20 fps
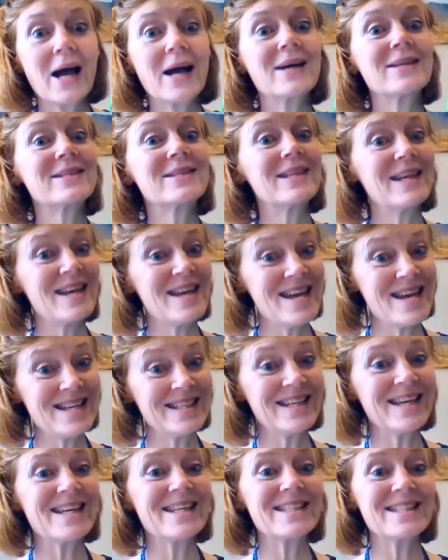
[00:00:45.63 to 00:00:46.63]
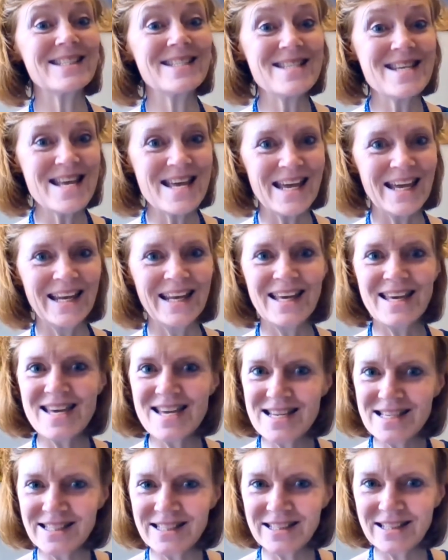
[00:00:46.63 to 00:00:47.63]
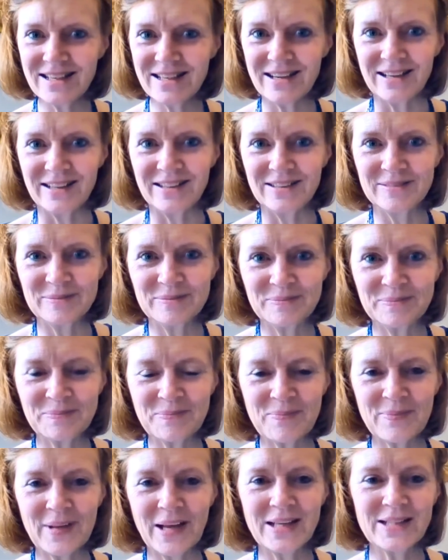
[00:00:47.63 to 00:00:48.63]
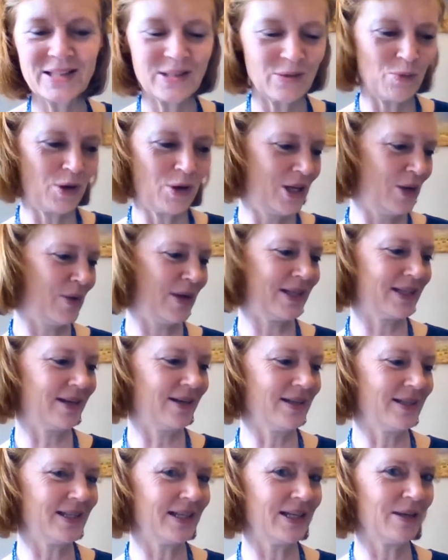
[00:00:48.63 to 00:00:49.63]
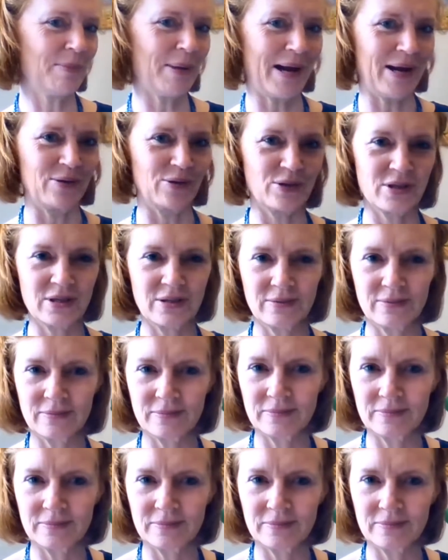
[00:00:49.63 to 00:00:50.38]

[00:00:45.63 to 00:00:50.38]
Because it's nearly Easter. So what are you excited about?